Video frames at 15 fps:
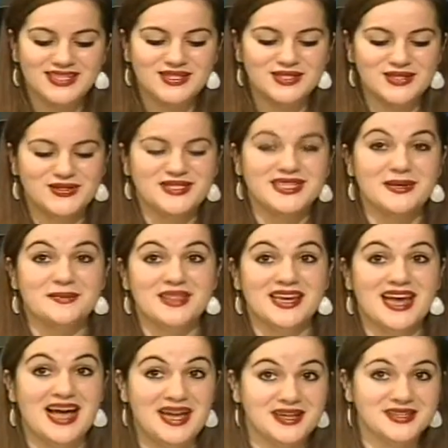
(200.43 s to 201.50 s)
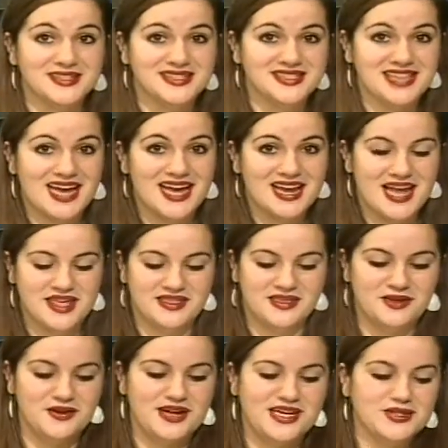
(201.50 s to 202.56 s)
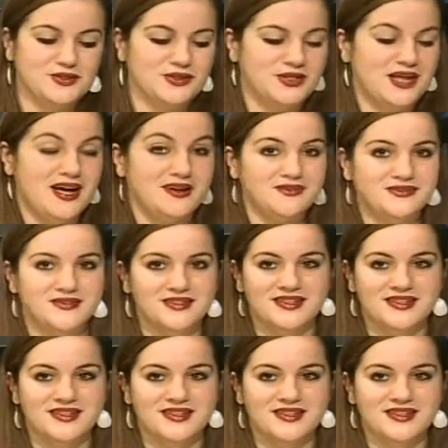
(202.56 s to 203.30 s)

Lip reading: to do something else that I think you guys will love.